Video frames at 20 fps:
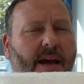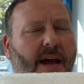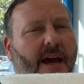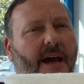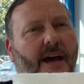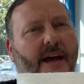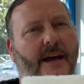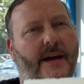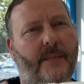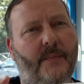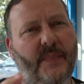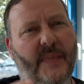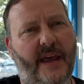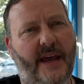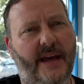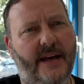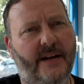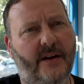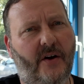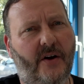
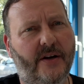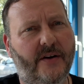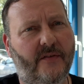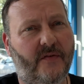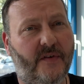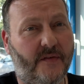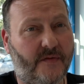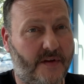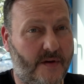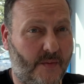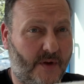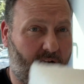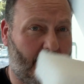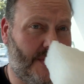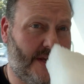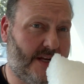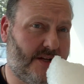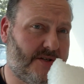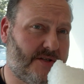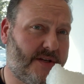And on a
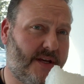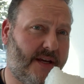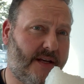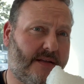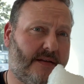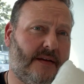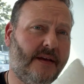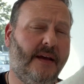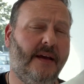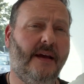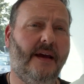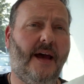50mm sheet,